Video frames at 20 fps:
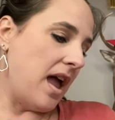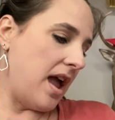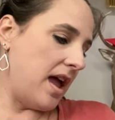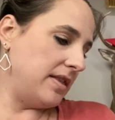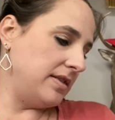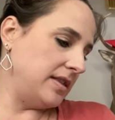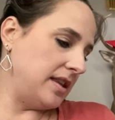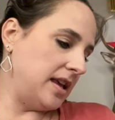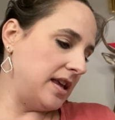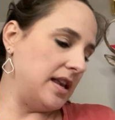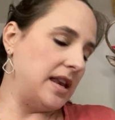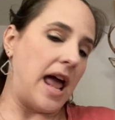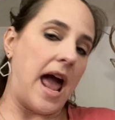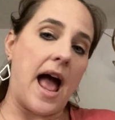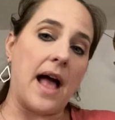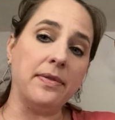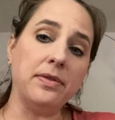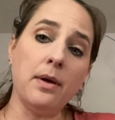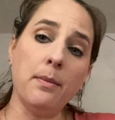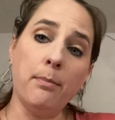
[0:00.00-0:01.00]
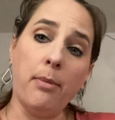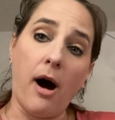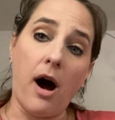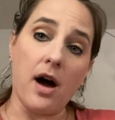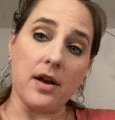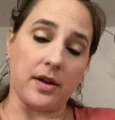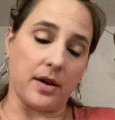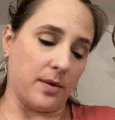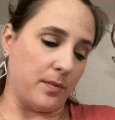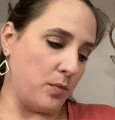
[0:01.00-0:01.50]
And then at the
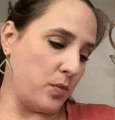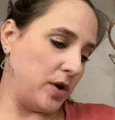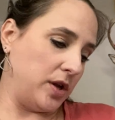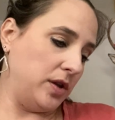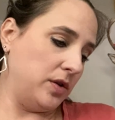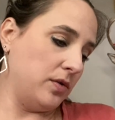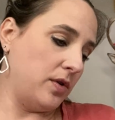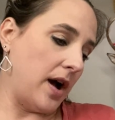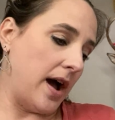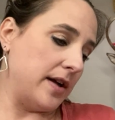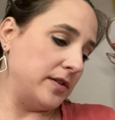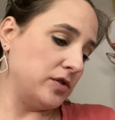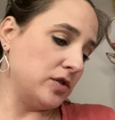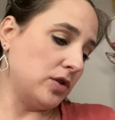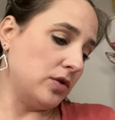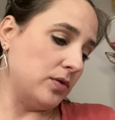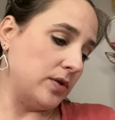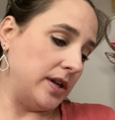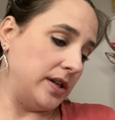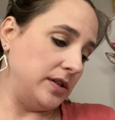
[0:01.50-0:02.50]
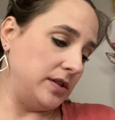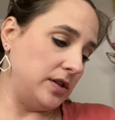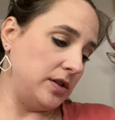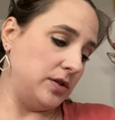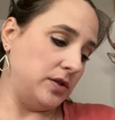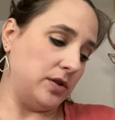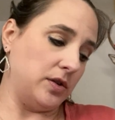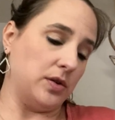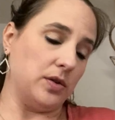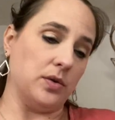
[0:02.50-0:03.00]
bottom, what you guys are going to
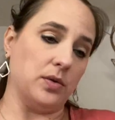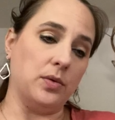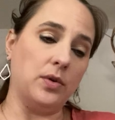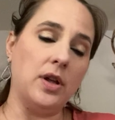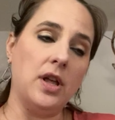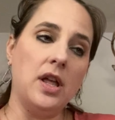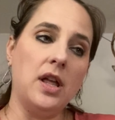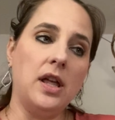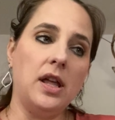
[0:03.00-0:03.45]
do